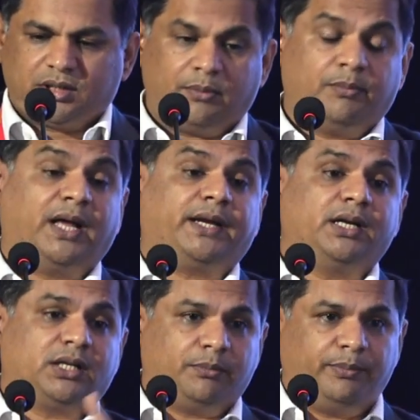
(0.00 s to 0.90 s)

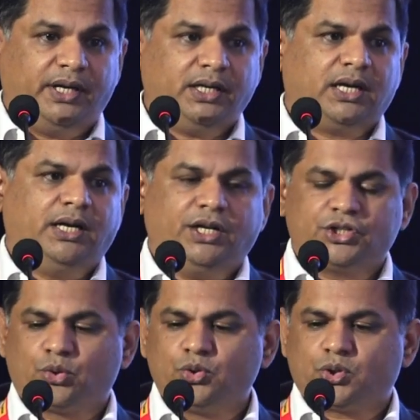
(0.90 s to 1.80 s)
market complaint and its
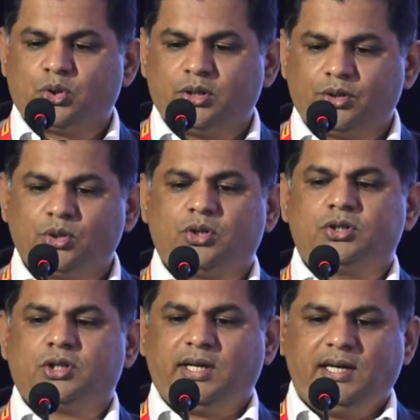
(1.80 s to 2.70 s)
root cause
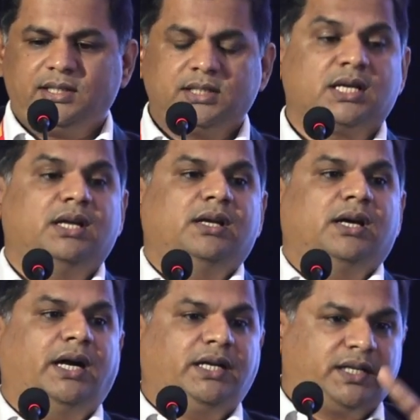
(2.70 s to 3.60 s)
analysis
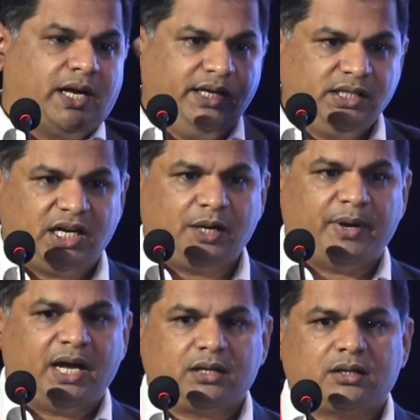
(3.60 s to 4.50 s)
and tying that
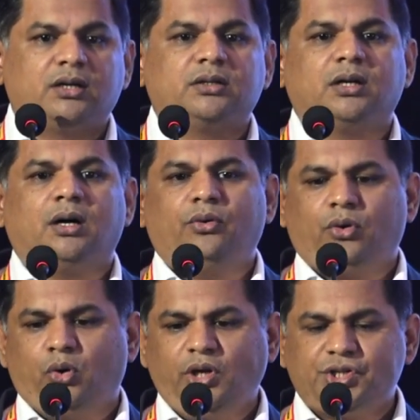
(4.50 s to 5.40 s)
back
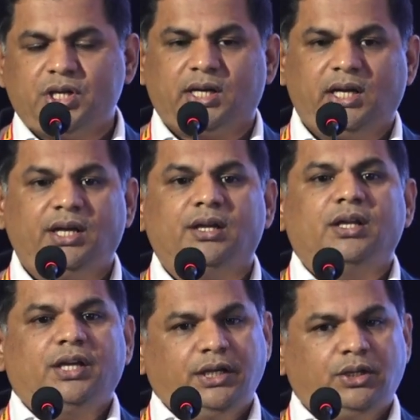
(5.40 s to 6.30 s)
holistically
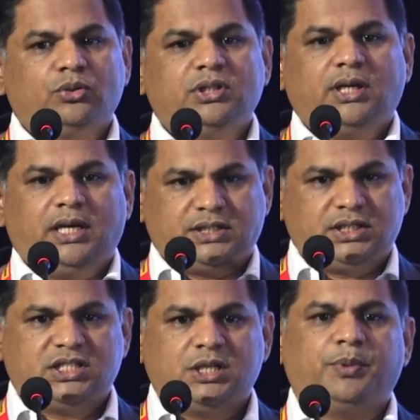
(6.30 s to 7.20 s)
into the
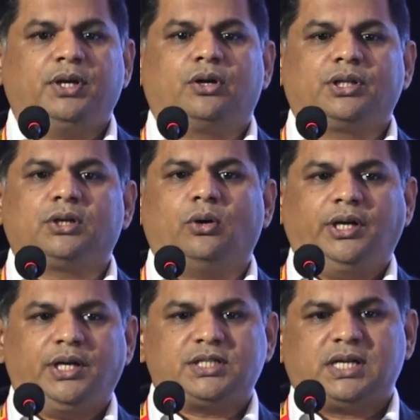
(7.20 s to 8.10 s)
HCCP or the
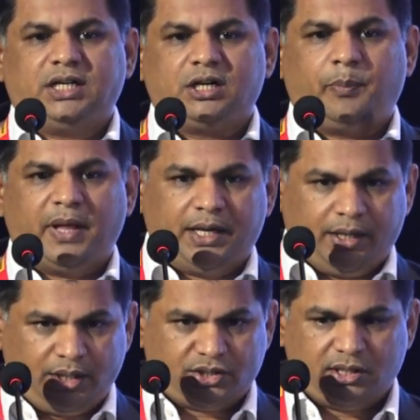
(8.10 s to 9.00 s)
quality standard plan
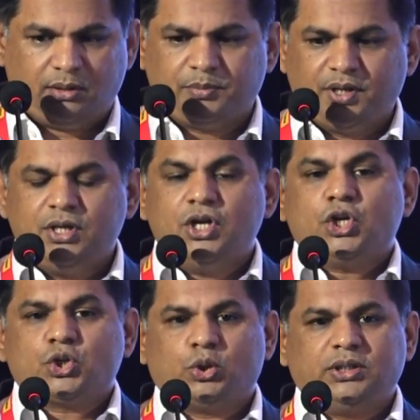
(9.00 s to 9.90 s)
itself.
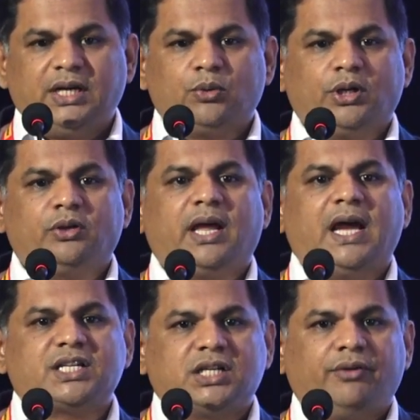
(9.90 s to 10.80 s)
So that whatever
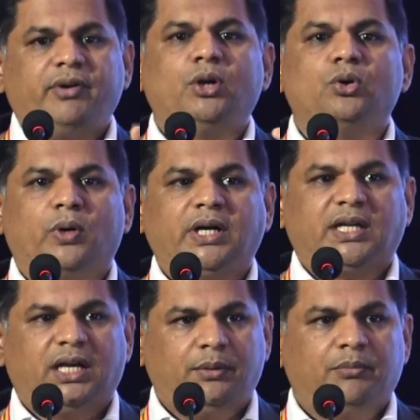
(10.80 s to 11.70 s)
action we do one
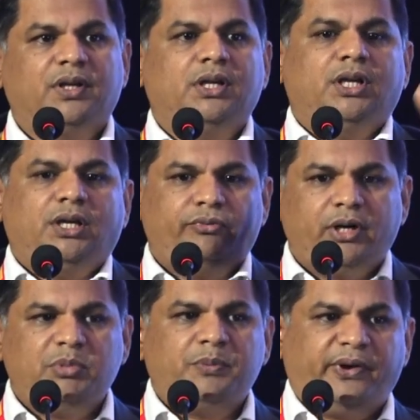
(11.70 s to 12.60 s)
time, it will
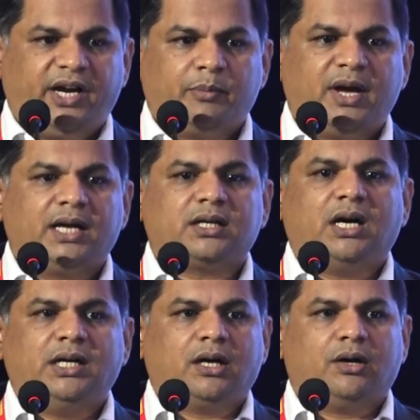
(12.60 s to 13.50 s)
be fed back
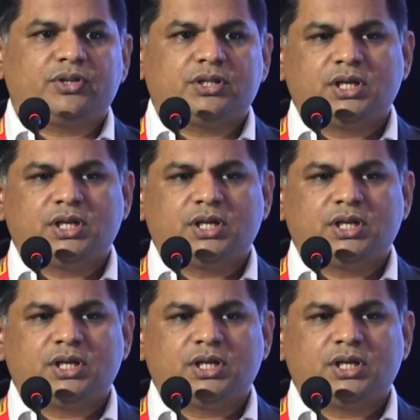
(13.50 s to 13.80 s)
and our